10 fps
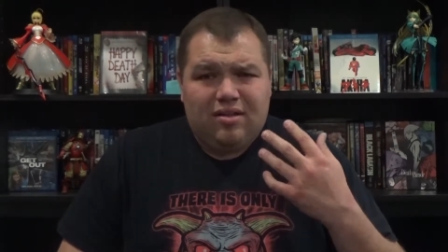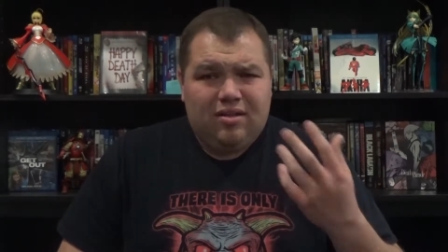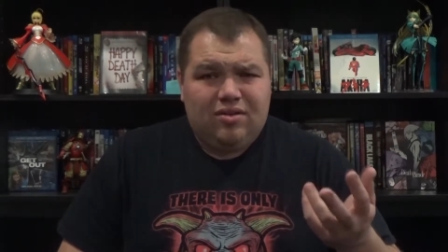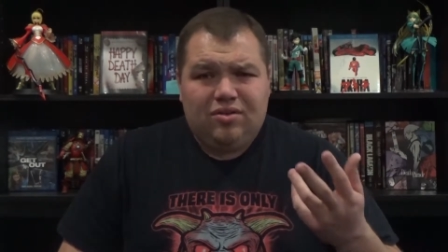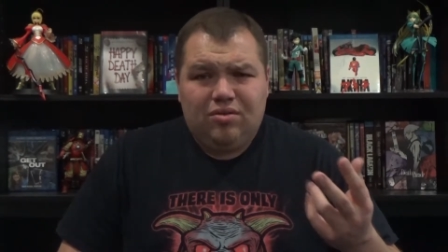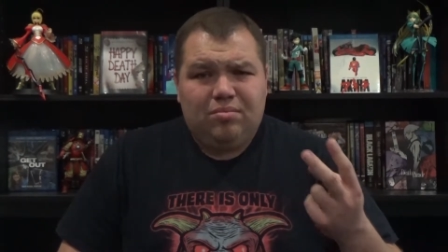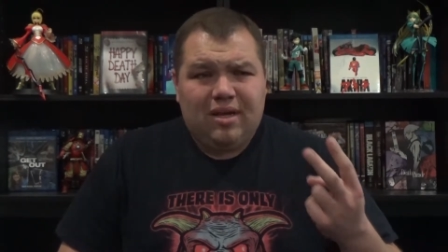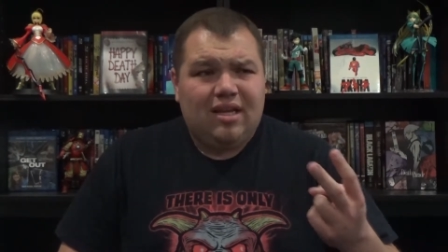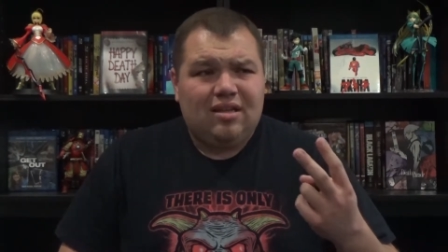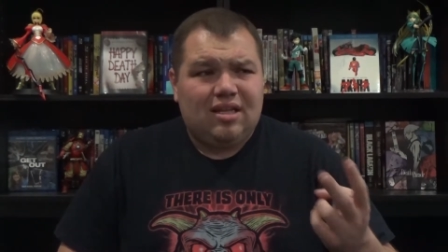The two
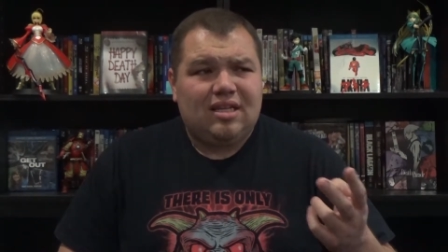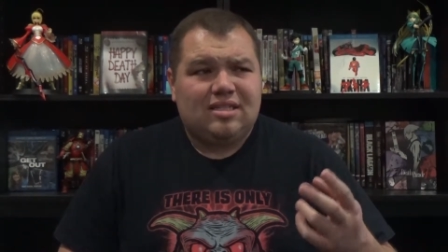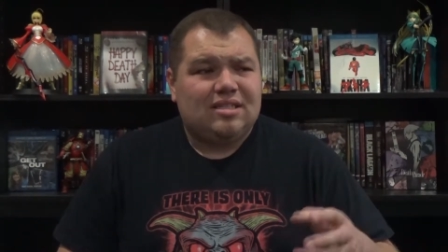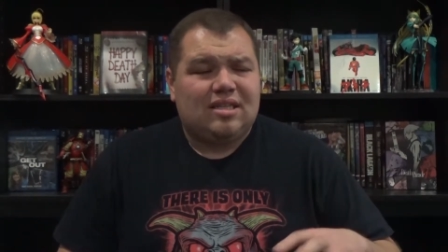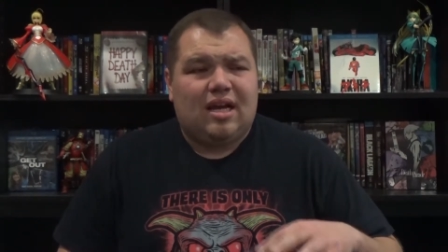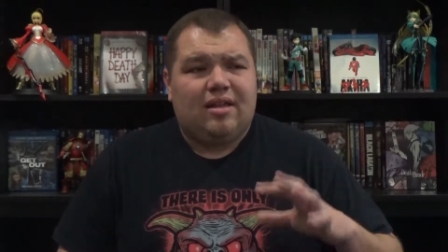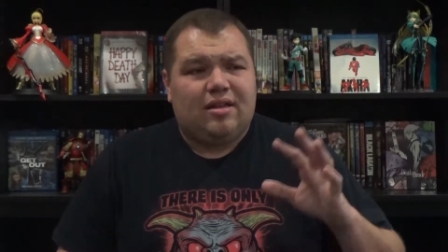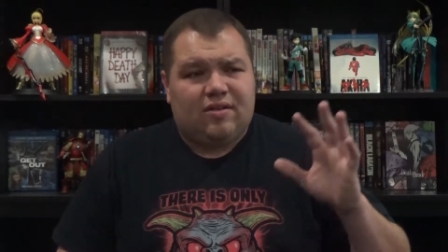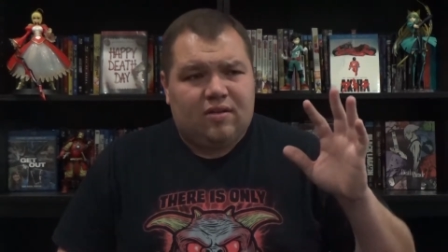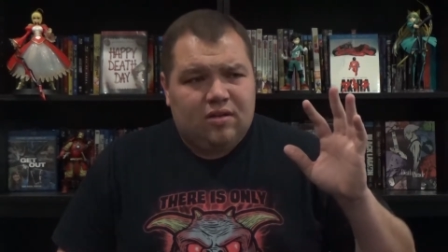main leads inside of
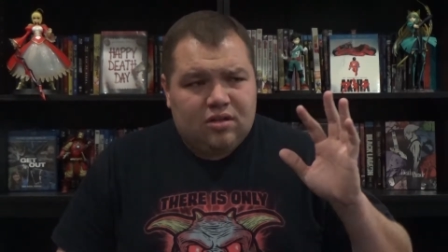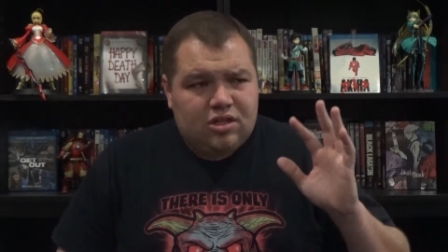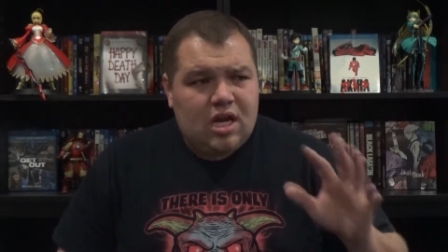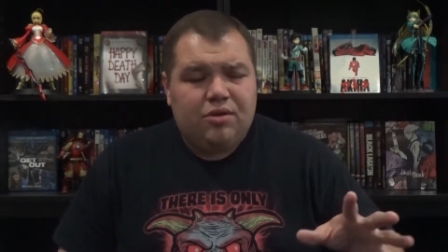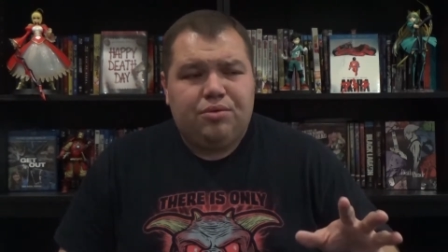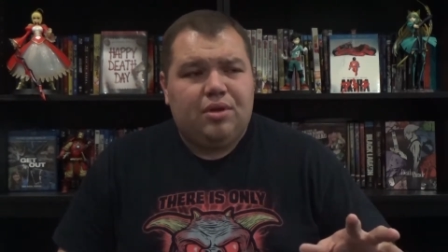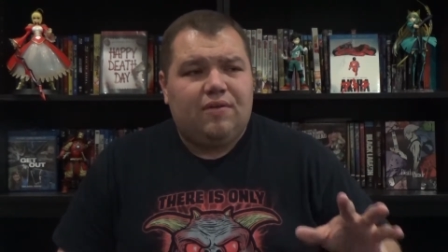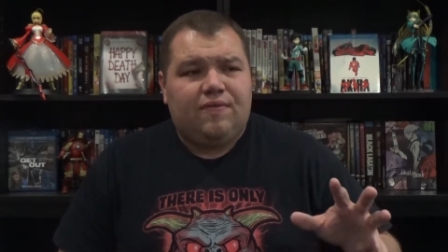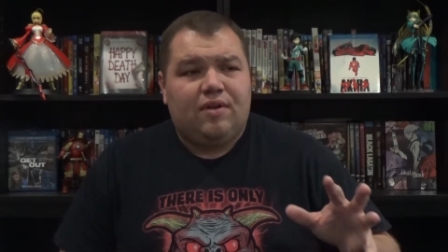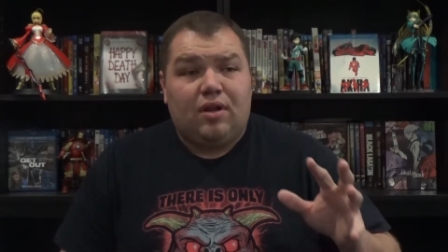this genuinely
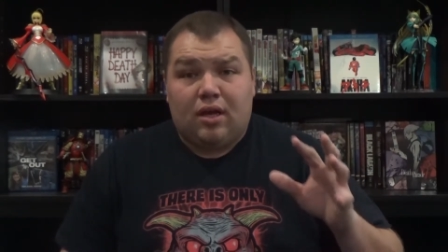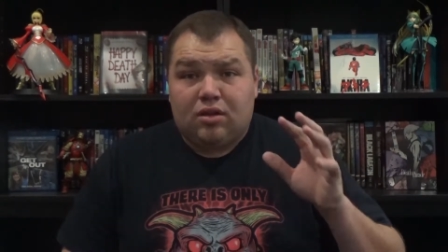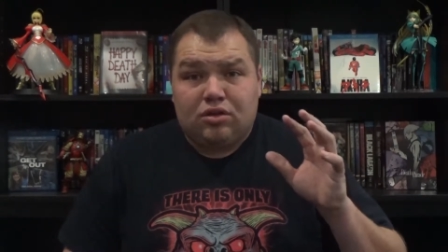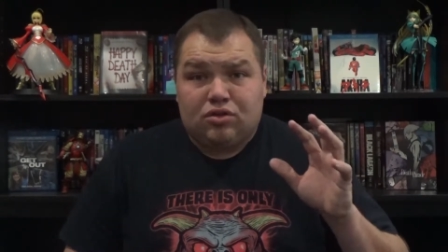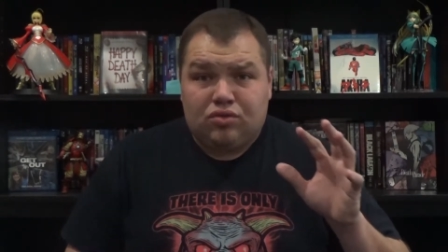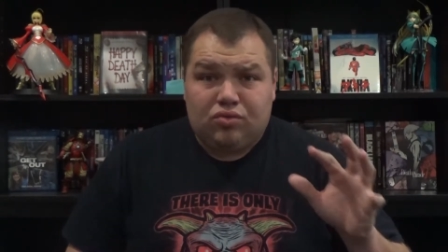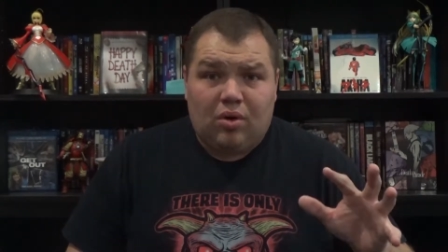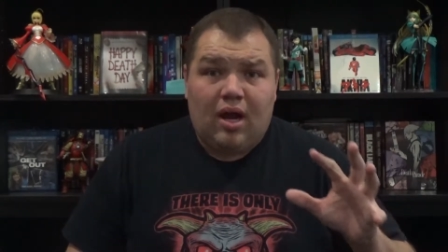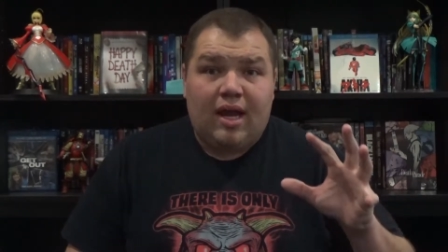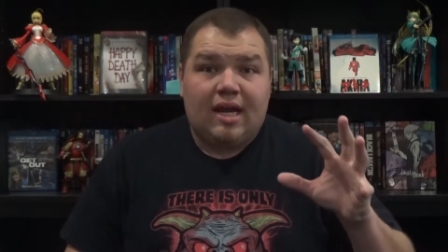feel like they're
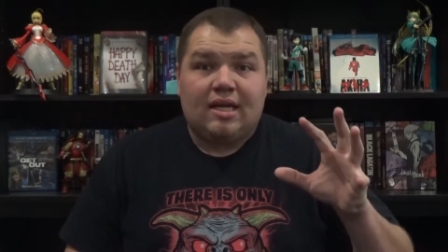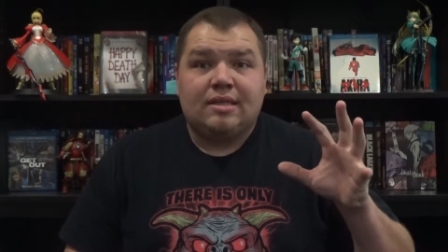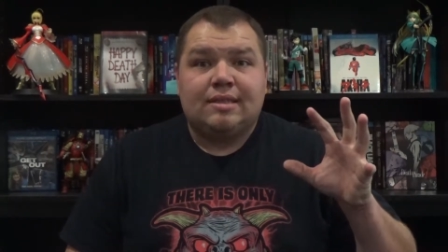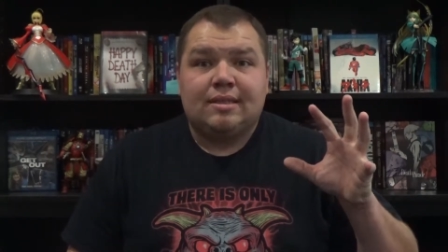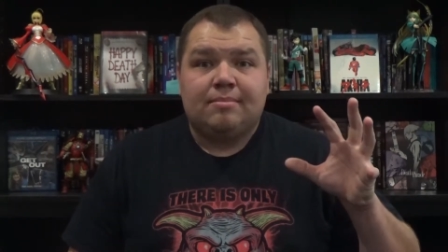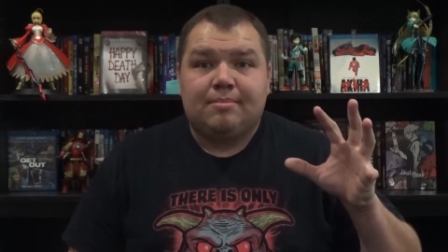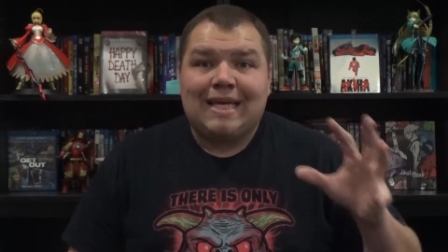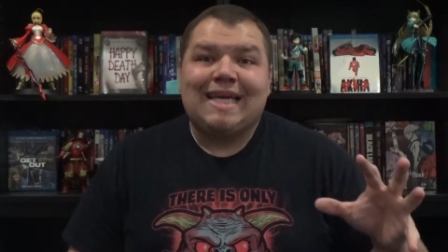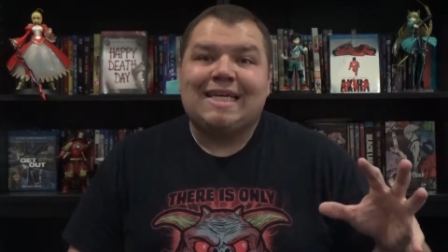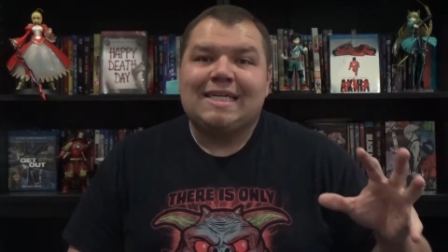trying to
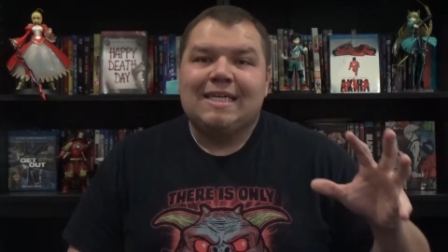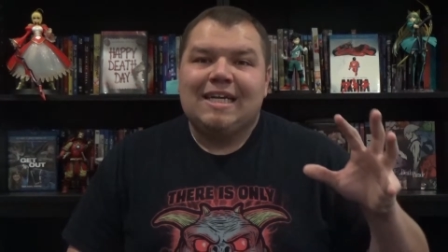make